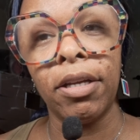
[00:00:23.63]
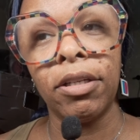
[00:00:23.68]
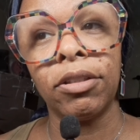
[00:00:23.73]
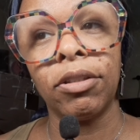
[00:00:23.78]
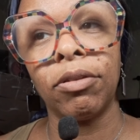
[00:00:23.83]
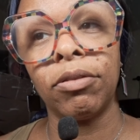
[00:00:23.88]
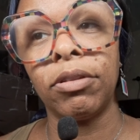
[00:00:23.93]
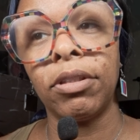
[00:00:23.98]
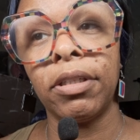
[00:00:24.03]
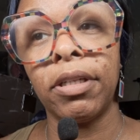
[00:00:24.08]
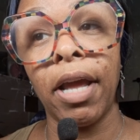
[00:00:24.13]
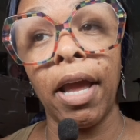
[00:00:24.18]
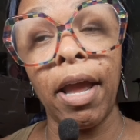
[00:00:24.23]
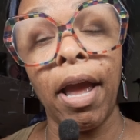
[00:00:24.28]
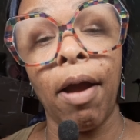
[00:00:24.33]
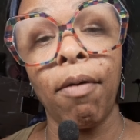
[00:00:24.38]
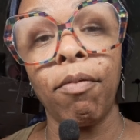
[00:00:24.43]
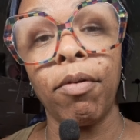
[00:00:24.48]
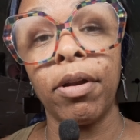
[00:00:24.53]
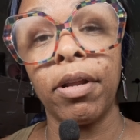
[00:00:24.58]
So
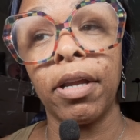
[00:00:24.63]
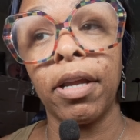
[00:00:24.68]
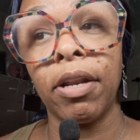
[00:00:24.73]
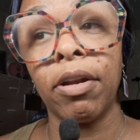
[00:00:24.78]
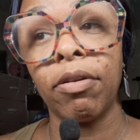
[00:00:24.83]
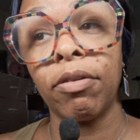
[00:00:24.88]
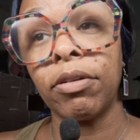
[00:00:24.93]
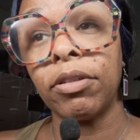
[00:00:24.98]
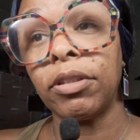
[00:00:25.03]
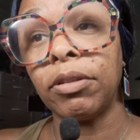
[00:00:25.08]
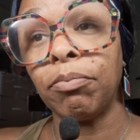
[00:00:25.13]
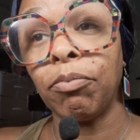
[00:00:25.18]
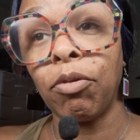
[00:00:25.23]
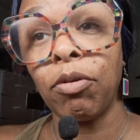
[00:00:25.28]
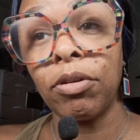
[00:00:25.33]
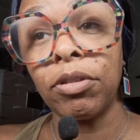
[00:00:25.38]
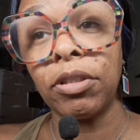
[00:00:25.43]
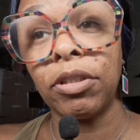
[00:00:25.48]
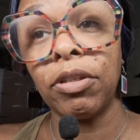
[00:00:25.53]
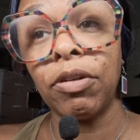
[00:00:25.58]
today I want to get on a
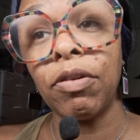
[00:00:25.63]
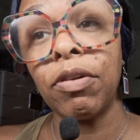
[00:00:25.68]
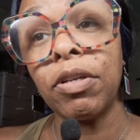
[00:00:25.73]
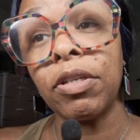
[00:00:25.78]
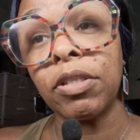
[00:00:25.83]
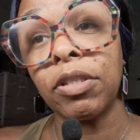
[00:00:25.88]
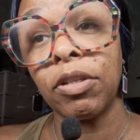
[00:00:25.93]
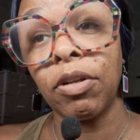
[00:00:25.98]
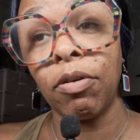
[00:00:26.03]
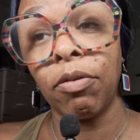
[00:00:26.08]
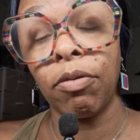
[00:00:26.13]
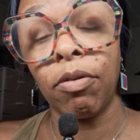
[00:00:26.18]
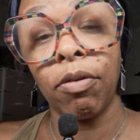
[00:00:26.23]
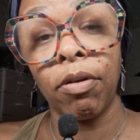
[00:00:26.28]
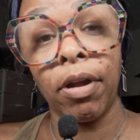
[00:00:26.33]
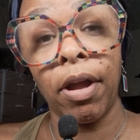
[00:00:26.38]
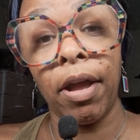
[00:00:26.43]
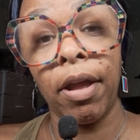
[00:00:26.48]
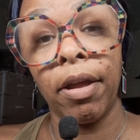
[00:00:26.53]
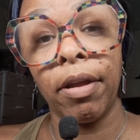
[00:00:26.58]
more serious note.
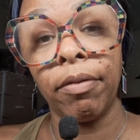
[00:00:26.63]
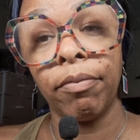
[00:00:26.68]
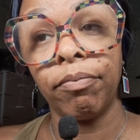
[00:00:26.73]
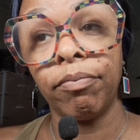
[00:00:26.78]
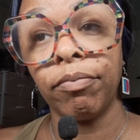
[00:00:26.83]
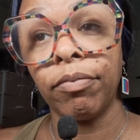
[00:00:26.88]
Okay,